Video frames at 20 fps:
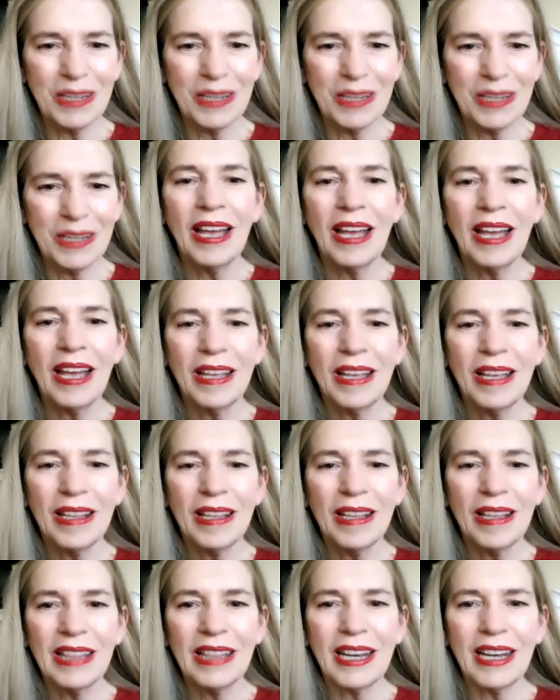but I
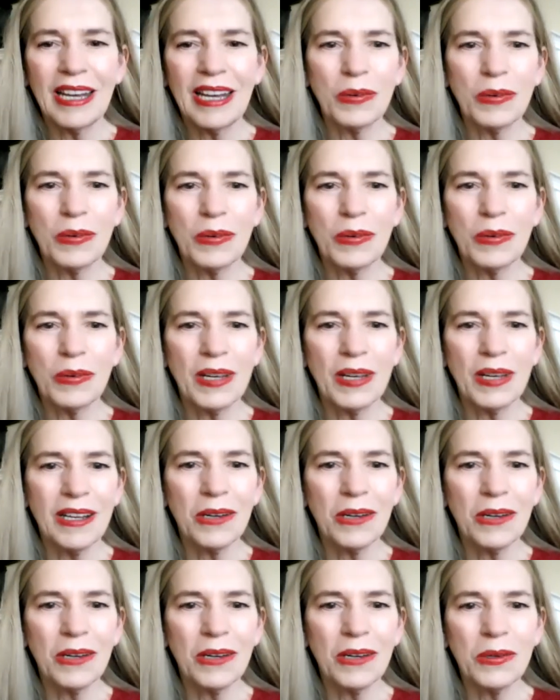just would like to
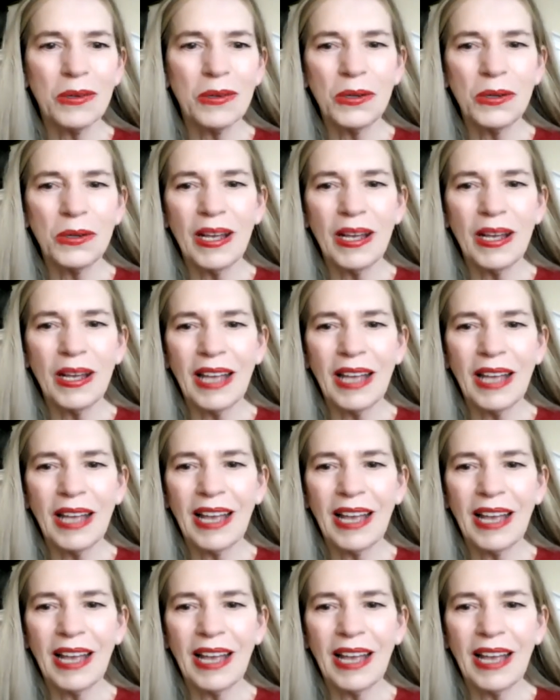let everyone